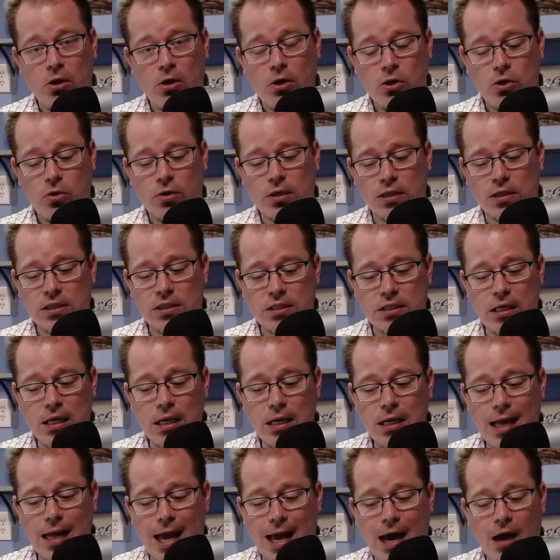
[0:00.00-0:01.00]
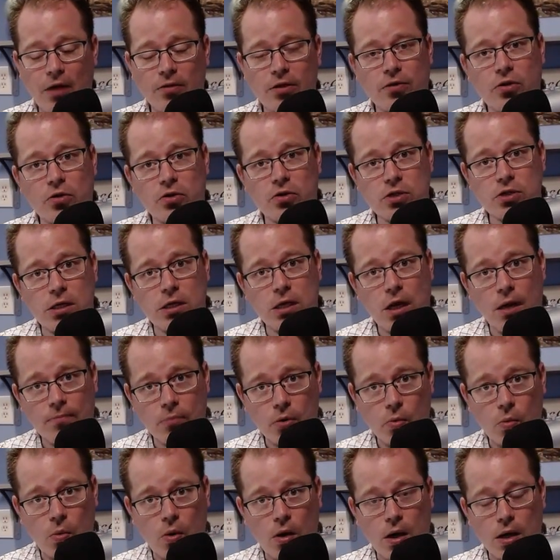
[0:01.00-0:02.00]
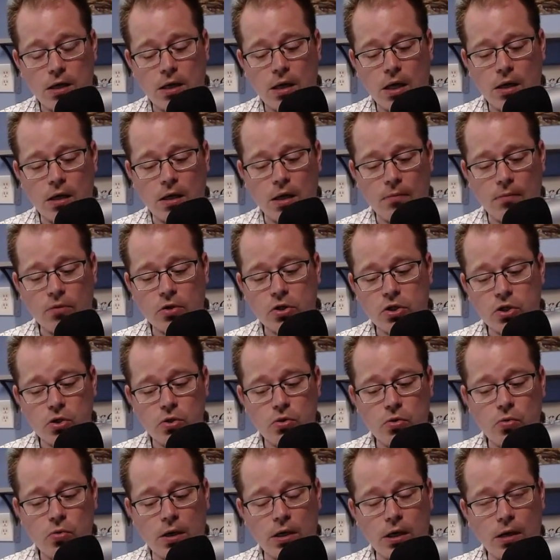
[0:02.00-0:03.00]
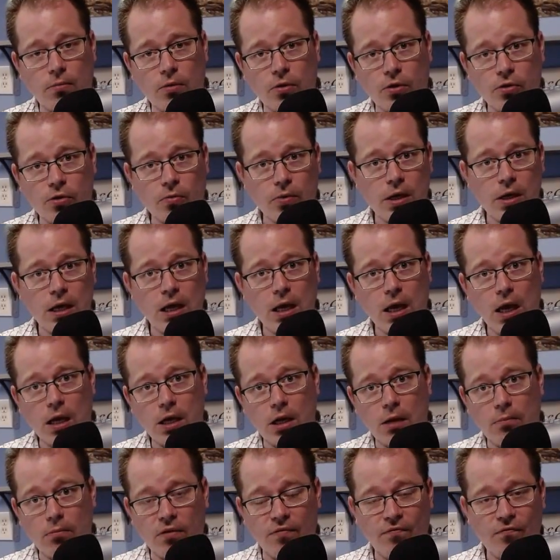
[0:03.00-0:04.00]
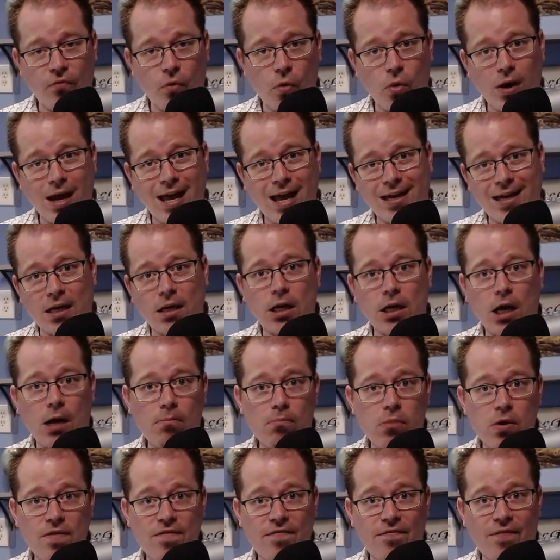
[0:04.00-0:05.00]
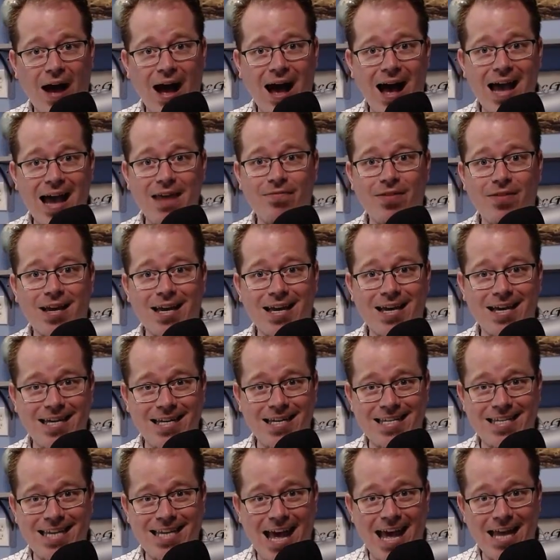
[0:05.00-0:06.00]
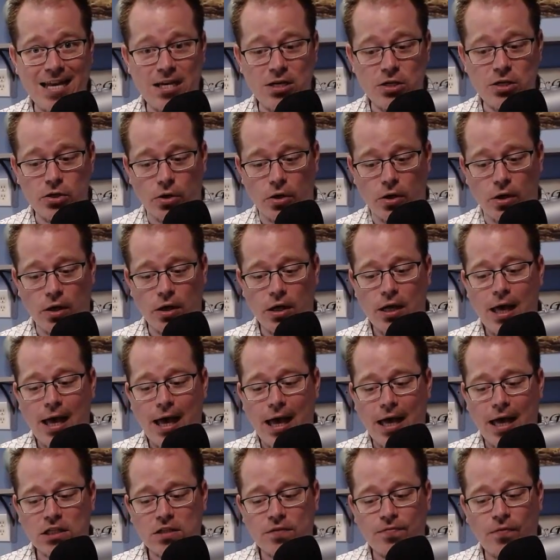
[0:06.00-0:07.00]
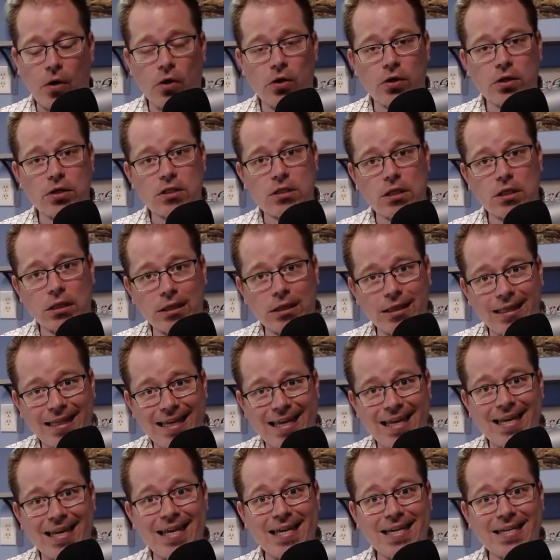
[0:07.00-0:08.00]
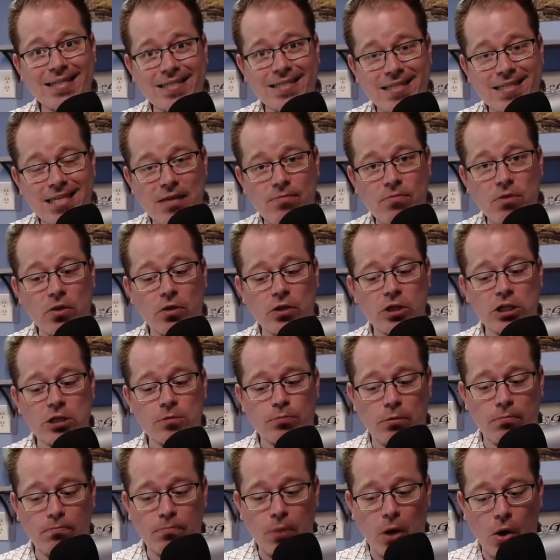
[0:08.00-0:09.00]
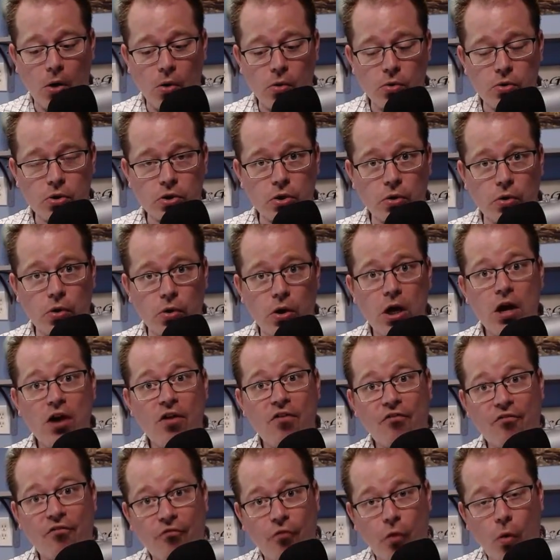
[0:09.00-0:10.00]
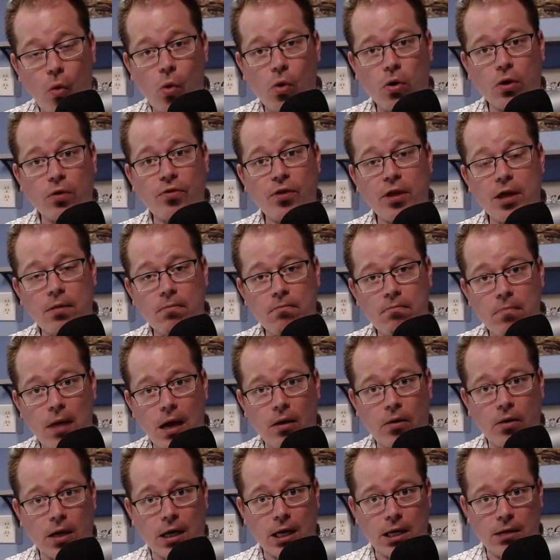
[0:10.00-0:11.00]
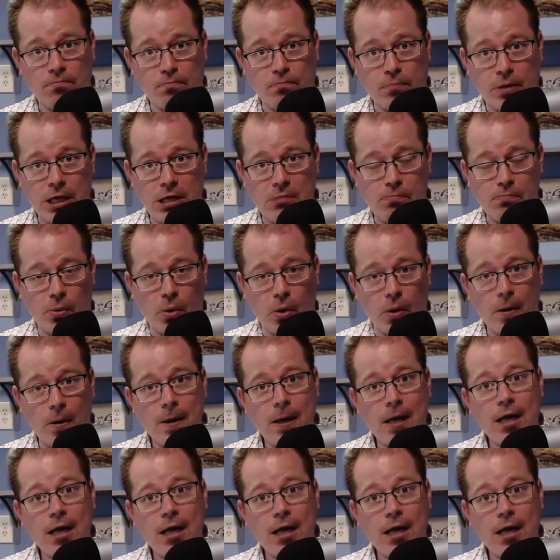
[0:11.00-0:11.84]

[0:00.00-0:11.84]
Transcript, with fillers: You can see now that there's a number one, a number two, a number three, a number four, and a number five contender as far as the leading stimulus proposal for the American people.